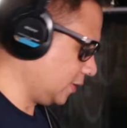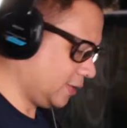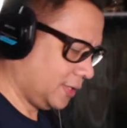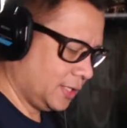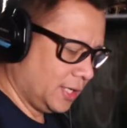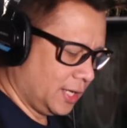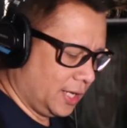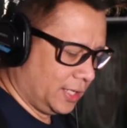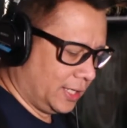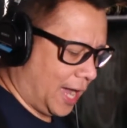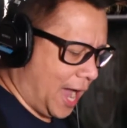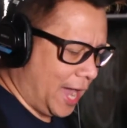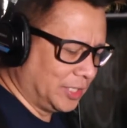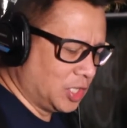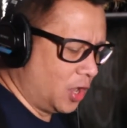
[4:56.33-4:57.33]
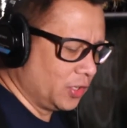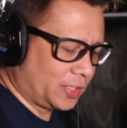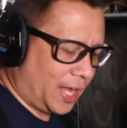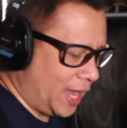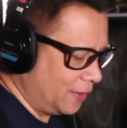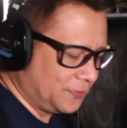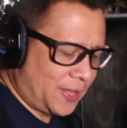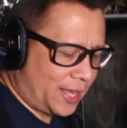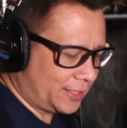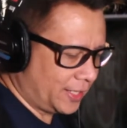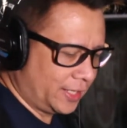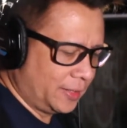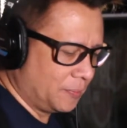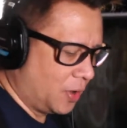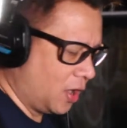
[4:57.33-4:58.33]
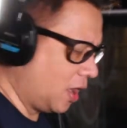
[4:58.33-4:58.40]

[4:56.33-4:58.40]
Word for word: there's always this rush. I'm pretty sure you feel